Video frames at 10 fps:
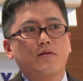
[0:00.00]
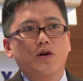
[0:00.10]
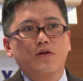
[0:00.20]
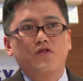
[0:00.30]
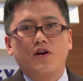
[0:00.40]

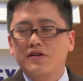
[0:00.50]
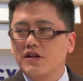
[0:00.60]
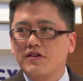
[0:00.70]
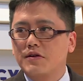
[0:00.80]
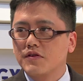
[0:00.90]
both on the
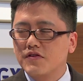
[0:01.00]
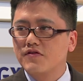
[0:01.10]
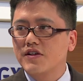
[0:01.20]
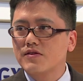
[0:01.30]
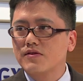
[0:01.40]
ground with
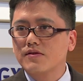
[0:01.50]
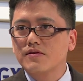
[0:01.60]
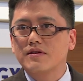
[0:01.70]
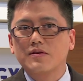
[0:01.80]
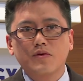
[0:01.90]

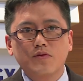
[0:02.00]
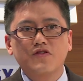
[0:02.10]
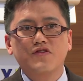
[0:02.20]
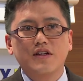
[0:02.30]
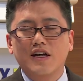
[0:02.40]
investors,
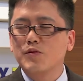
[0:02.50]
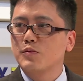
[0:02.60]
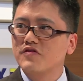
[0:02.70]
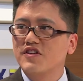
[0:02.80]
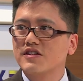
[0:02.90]
with the IPO
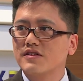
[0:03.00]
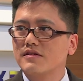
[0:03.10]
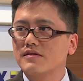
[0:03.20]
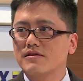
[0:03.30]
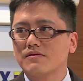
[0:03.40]

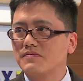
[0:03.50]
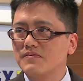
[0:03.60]
professionals,